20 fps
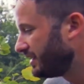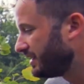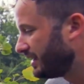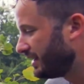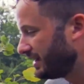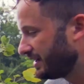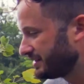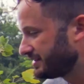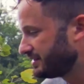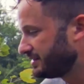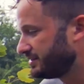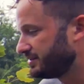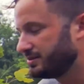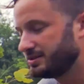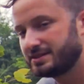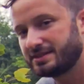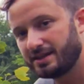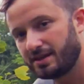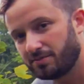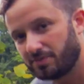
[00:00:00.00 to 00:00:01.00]
it has to do the
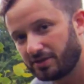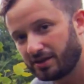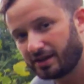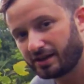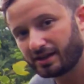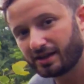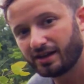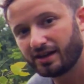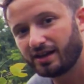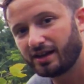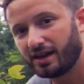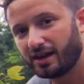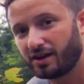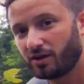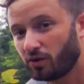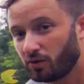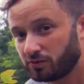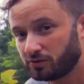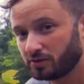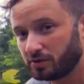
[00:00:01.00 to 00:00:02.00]
same thing and
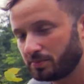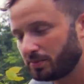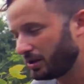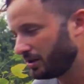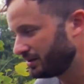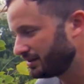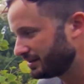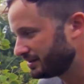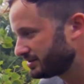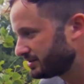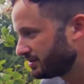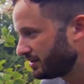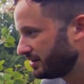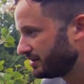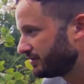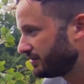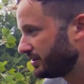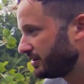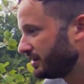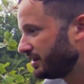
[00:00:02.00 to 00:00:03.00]
hopefully pollen gets
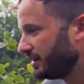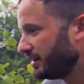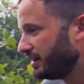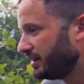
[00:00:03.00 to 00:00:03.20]
transferred.